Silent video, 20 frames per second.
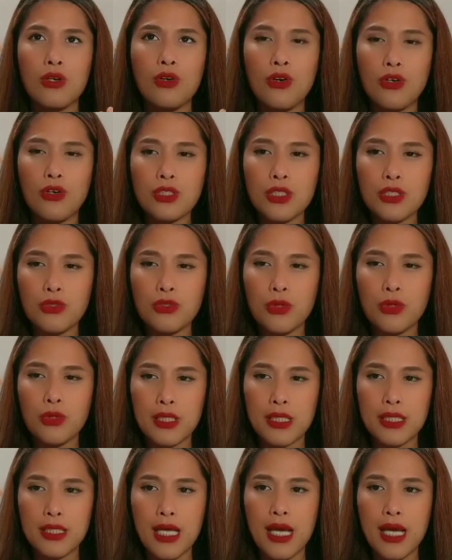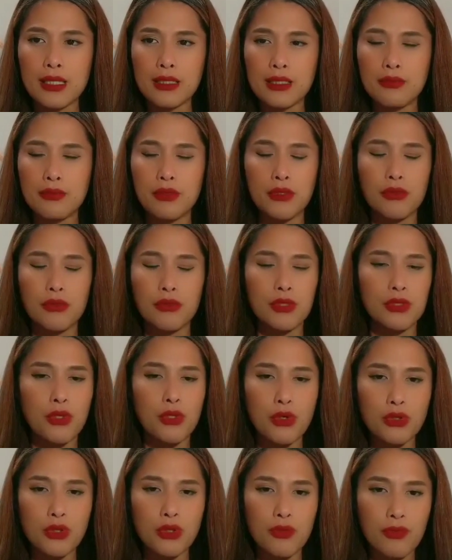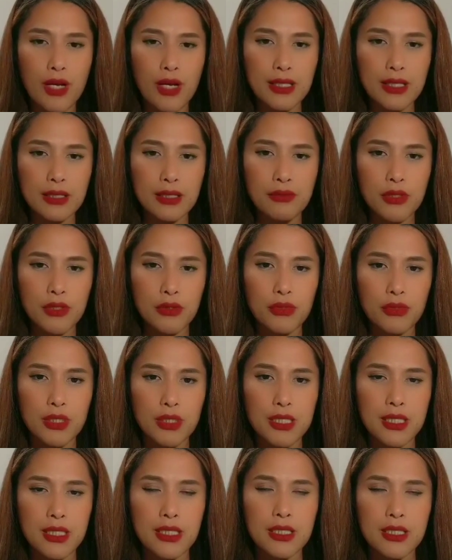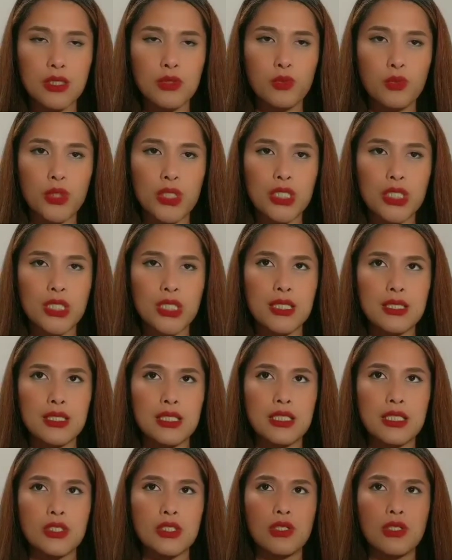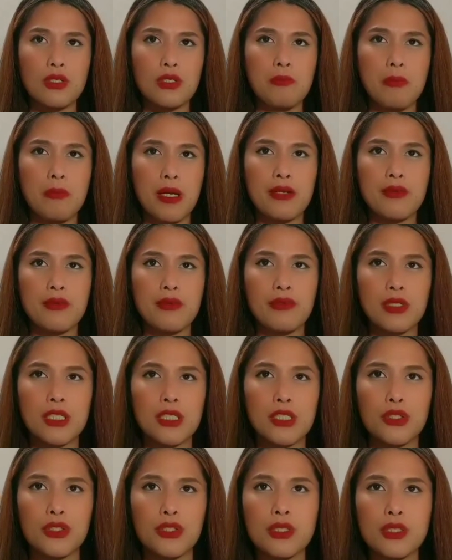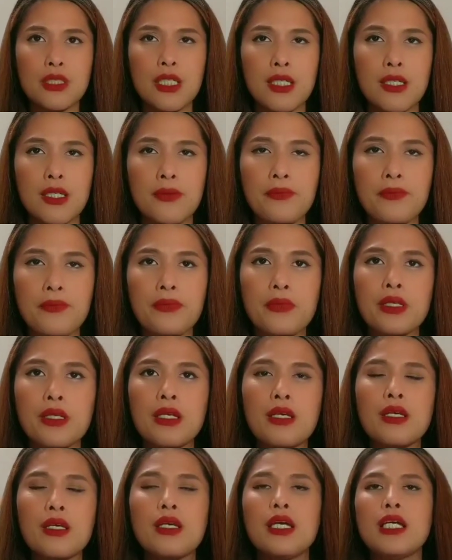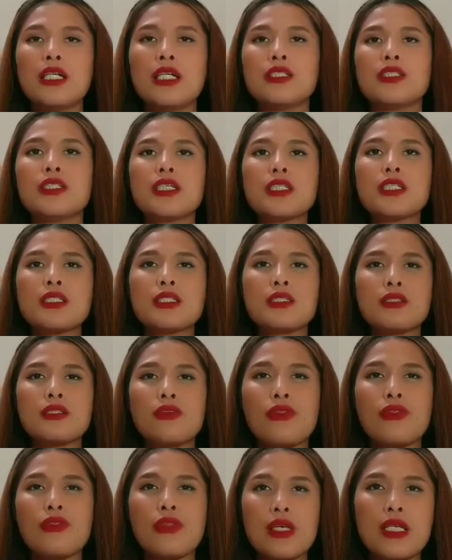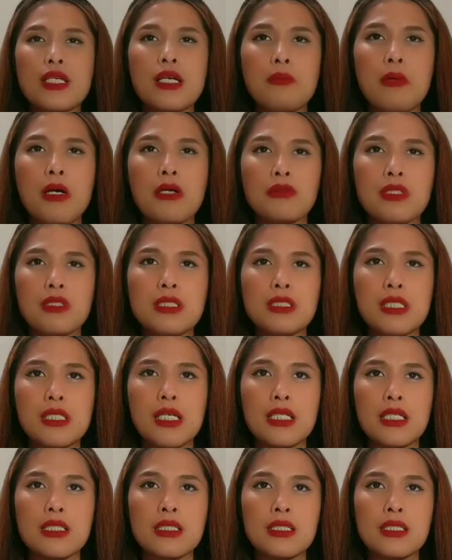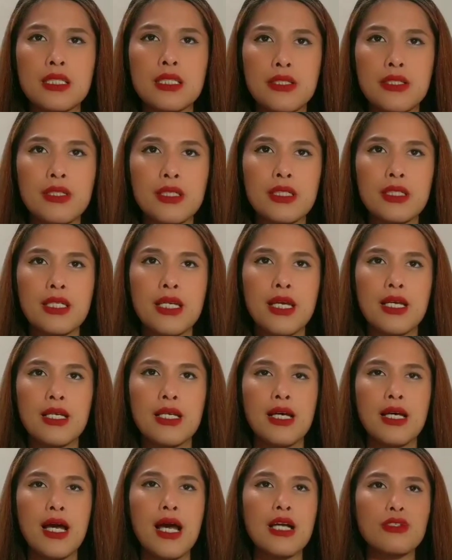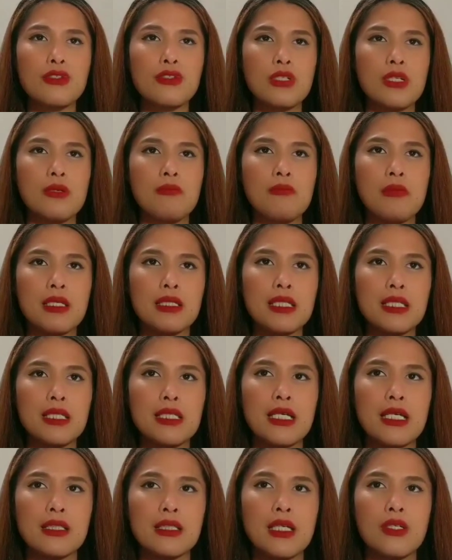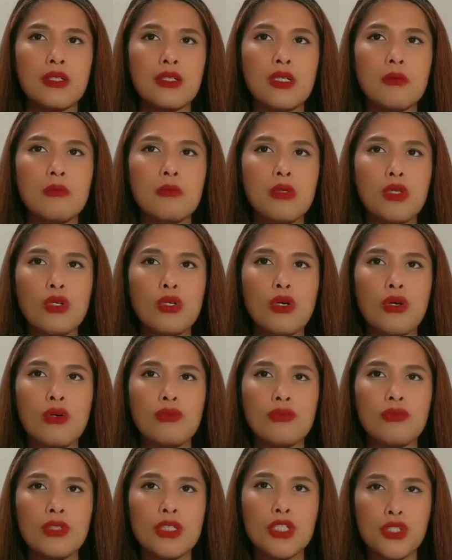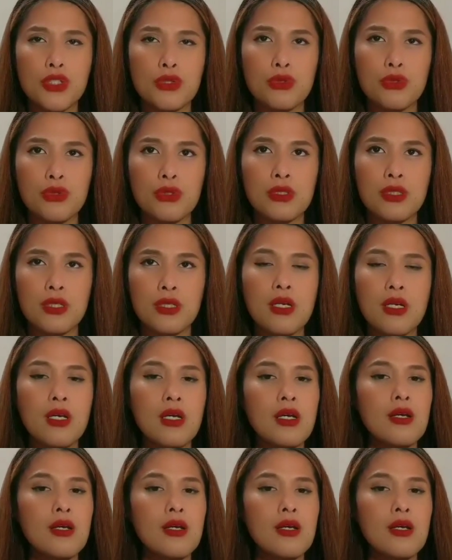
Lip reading: concentrated dose of active ingredients, which is it's gonna benefit your skin. And just think about this elixir can actually mitigate a number of issues,